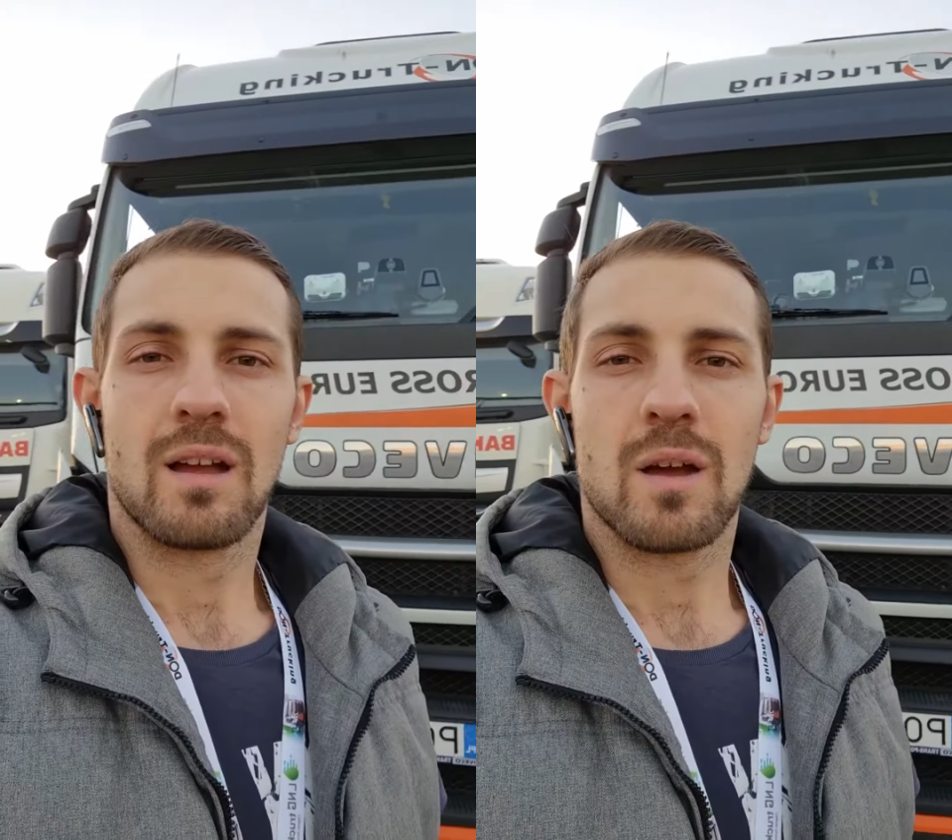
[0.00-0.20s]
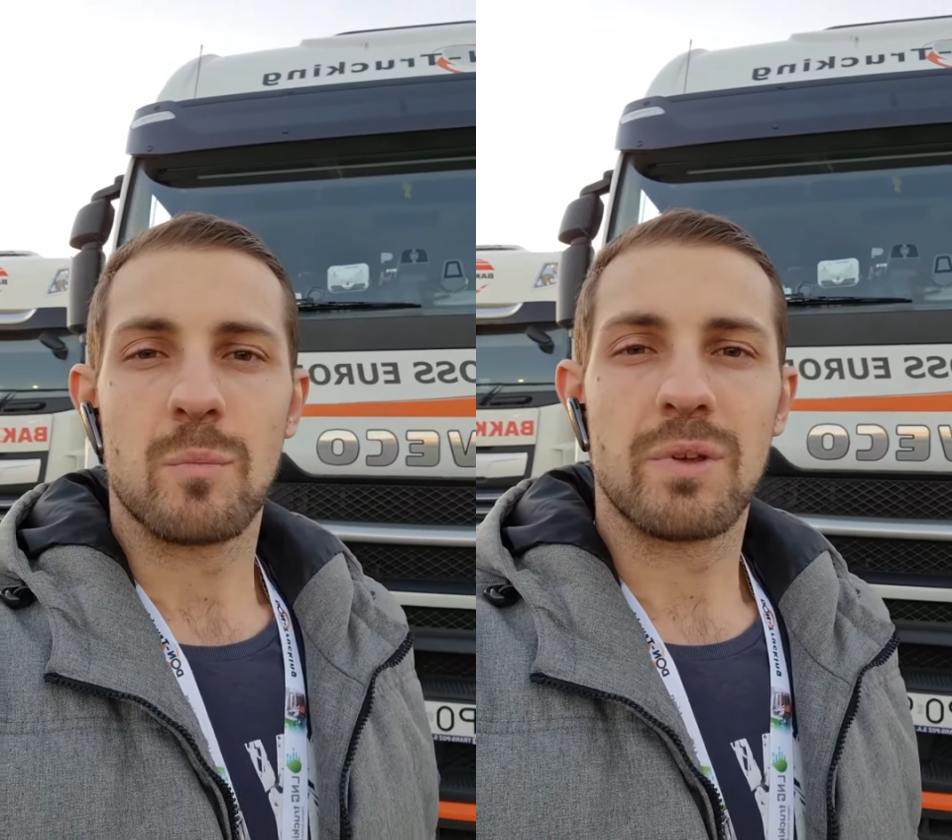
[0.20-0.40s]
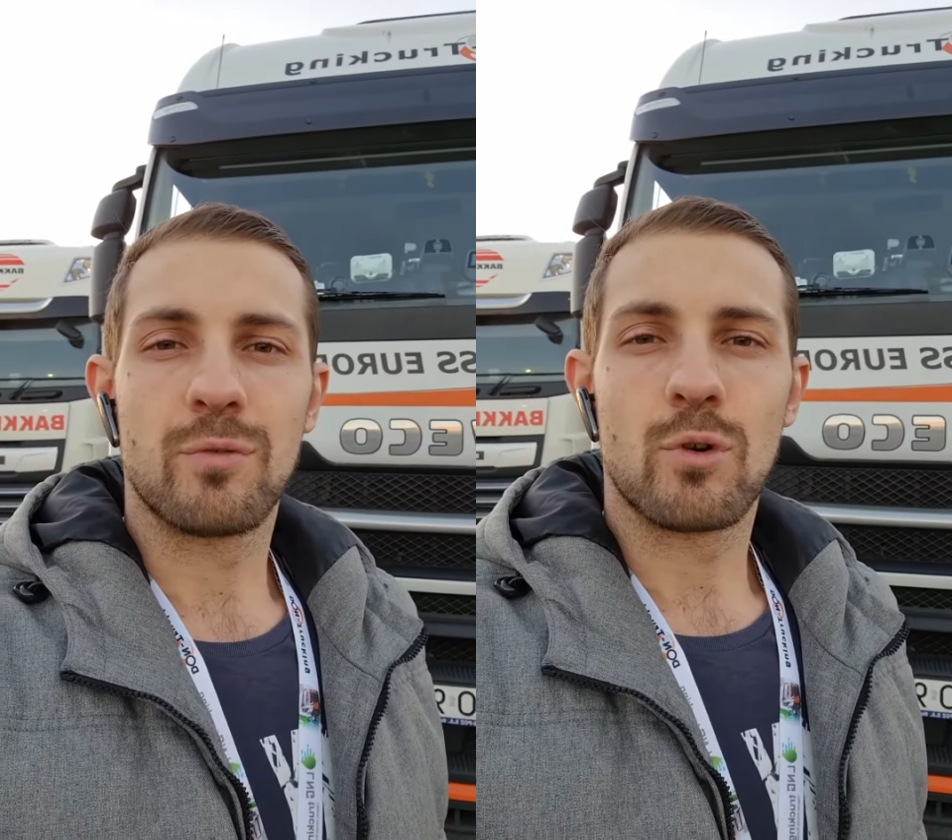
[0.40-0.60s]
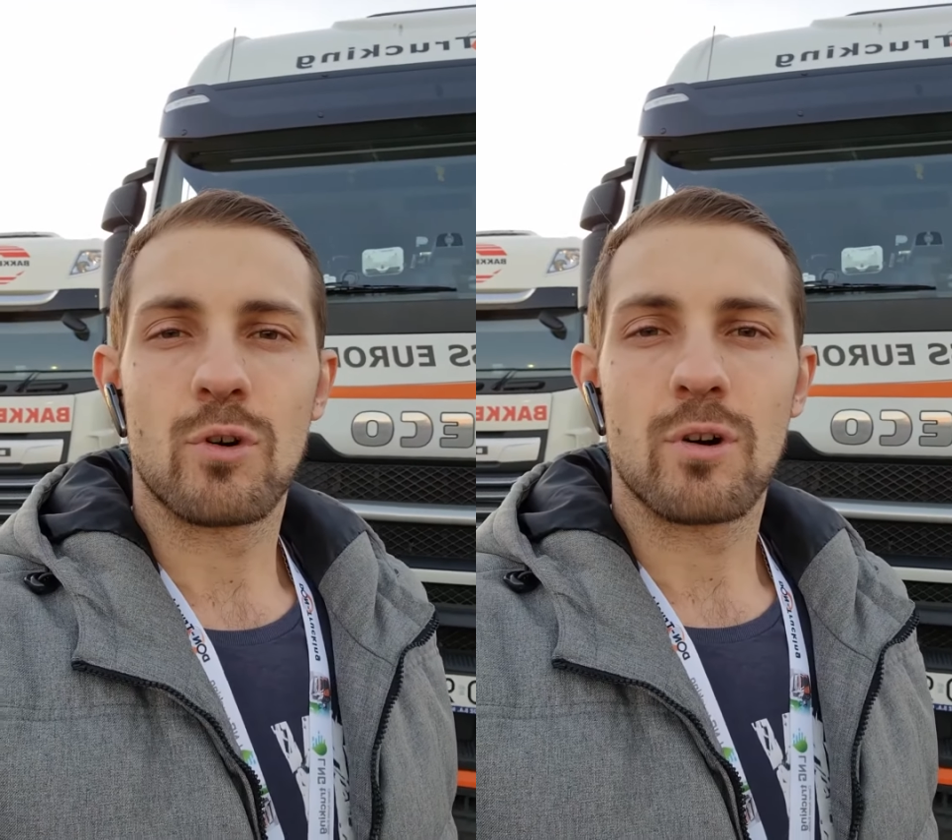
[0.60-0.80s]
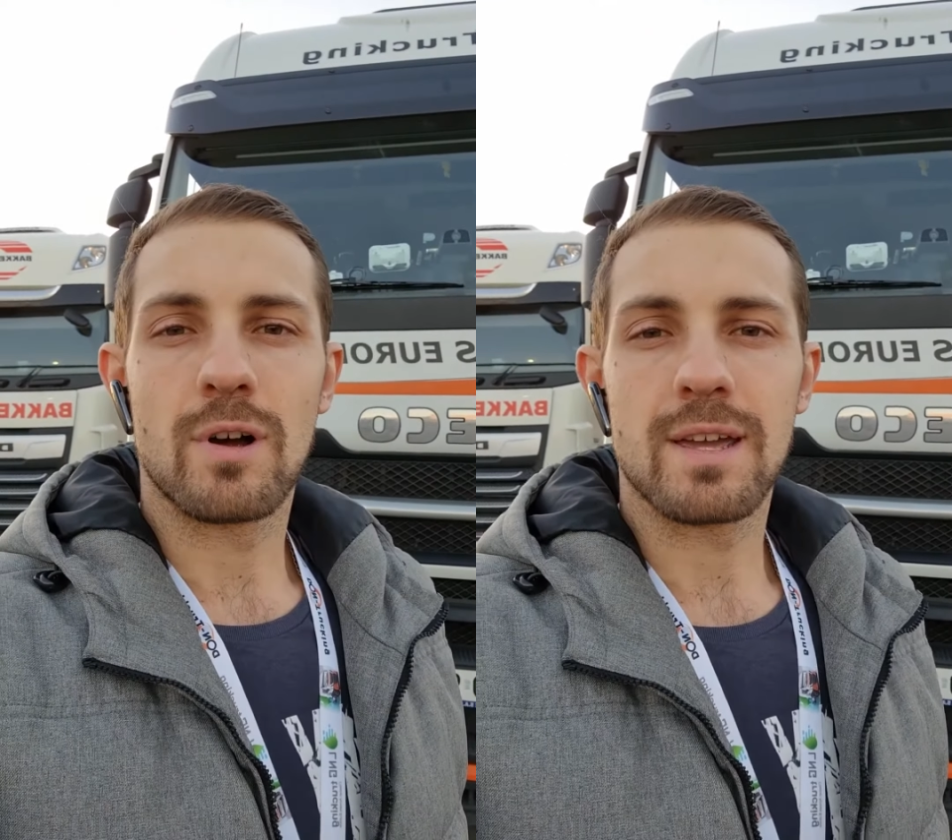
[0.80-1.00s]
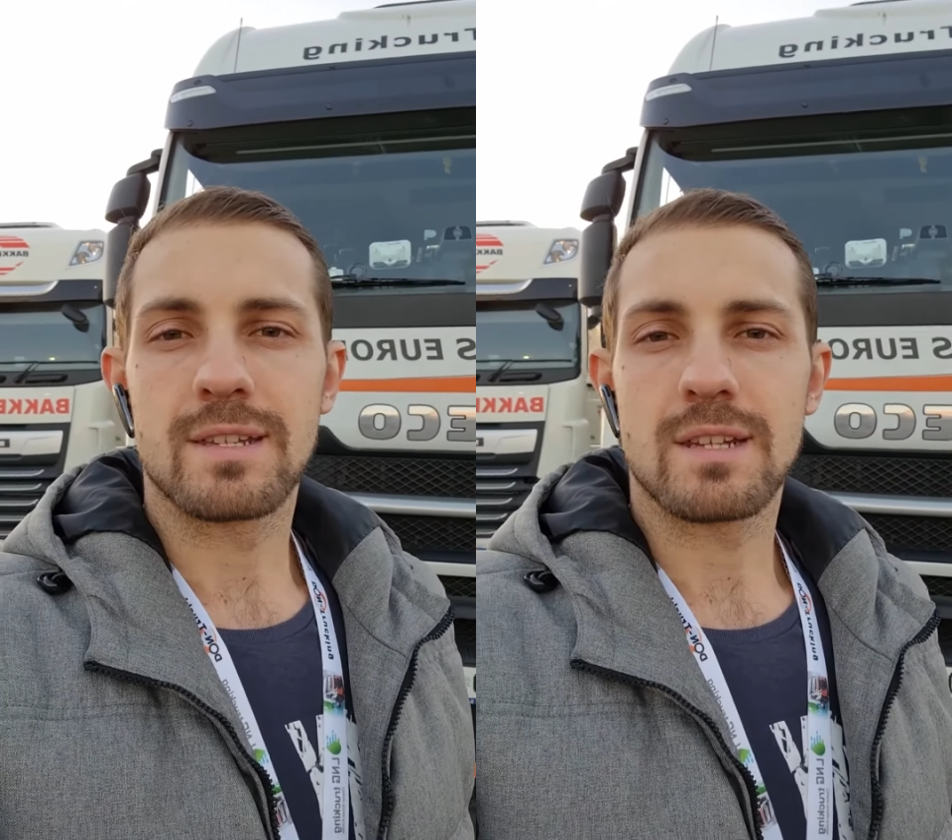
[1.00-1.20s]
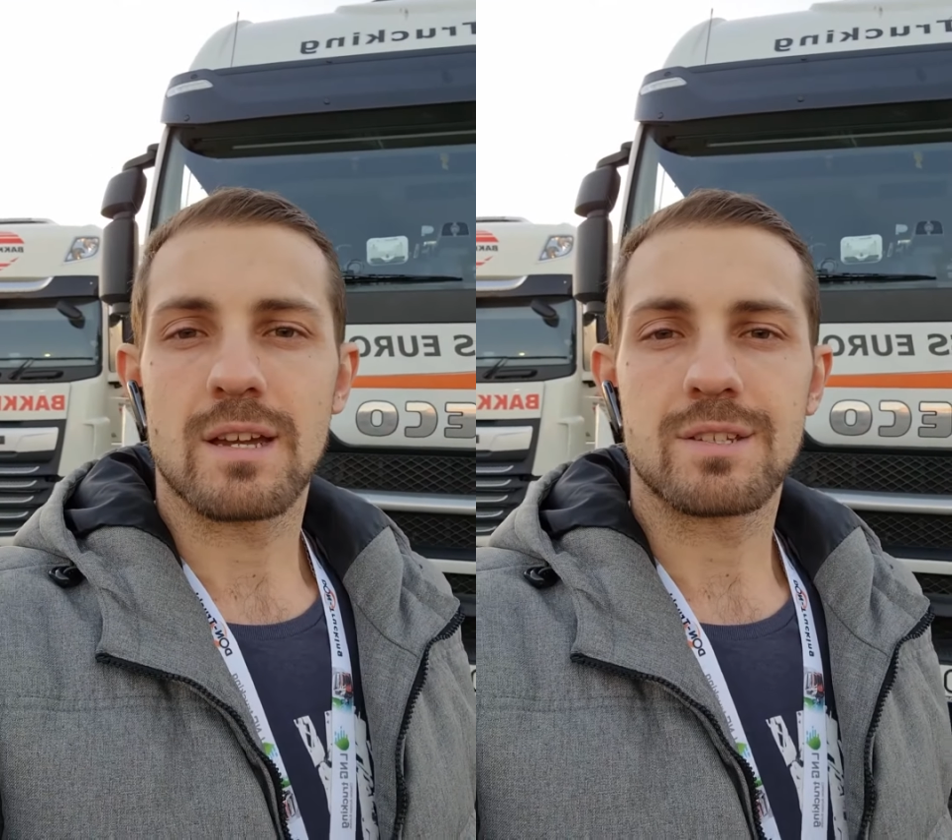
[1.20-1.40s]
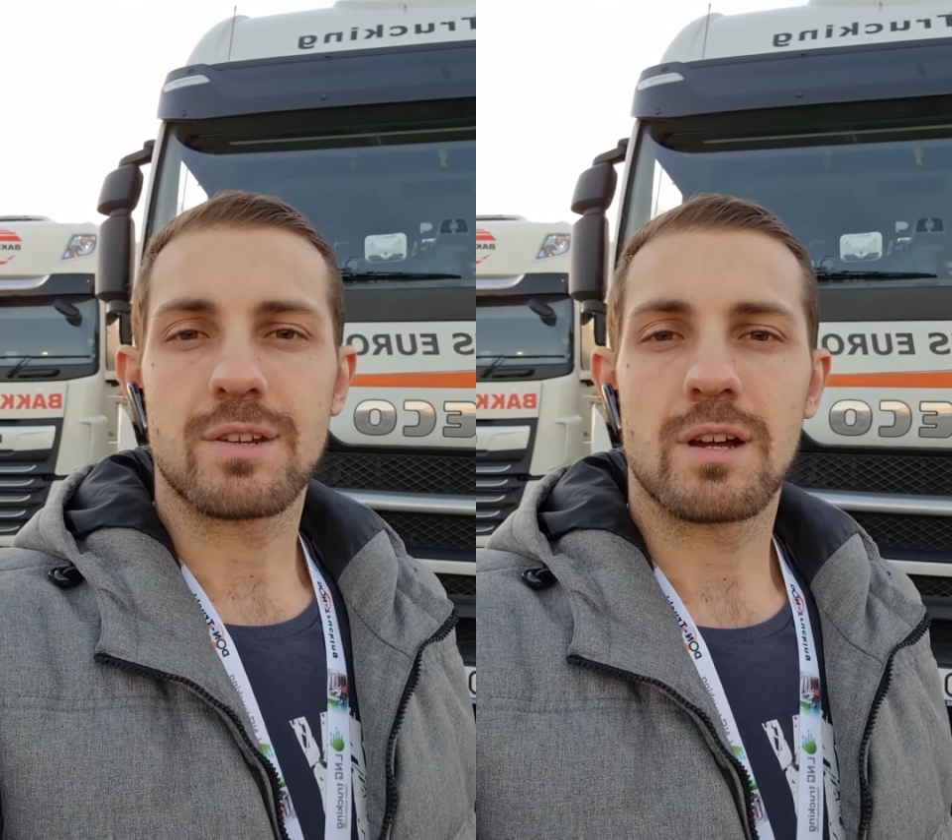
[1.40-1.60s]
Before, as I
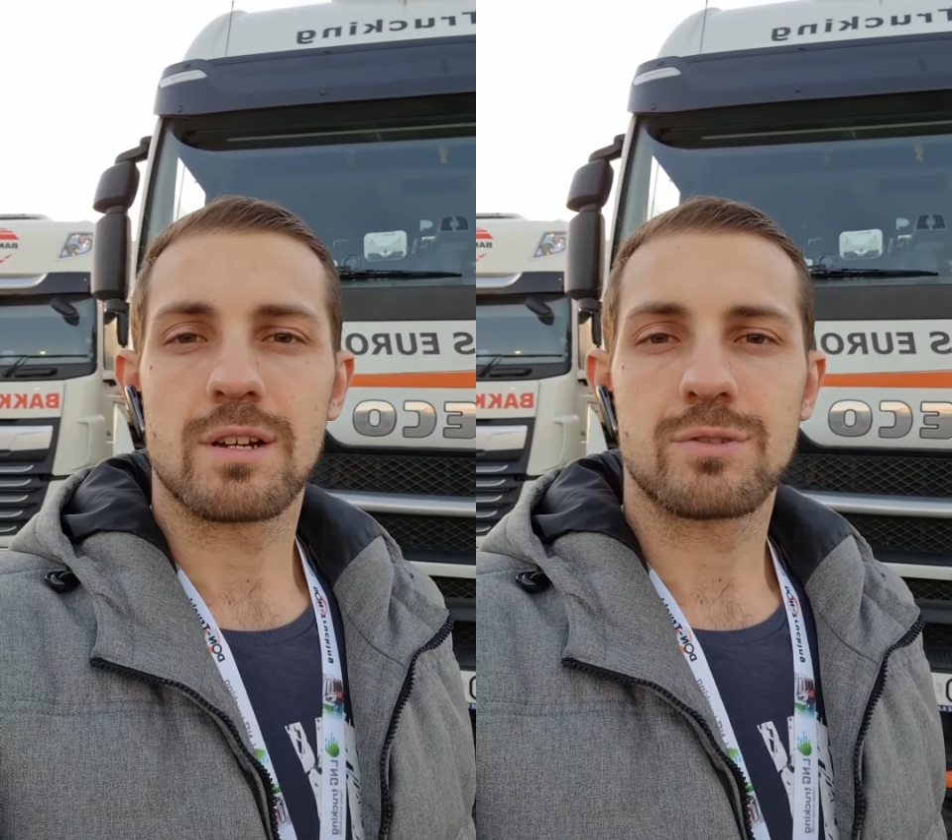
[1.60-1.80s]
started